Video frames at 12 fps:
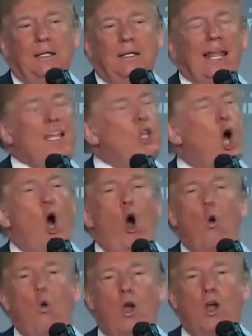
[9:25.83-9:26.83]
Let the
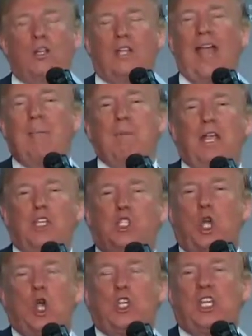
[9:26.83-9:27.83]
whole world,
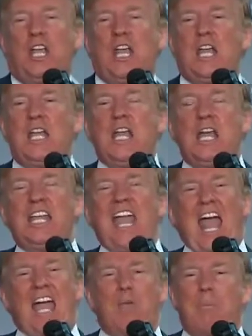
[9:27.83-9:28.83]
MS-13
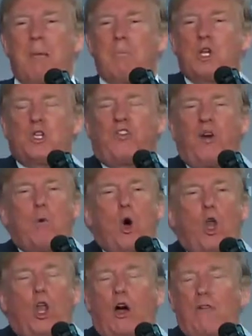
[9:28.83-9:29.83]
gang members from
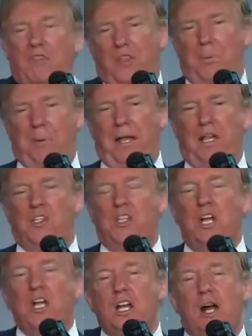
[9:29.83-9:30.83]
all over the place,
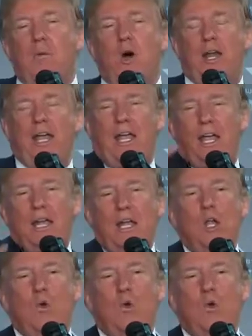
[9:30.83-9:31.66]
come on in.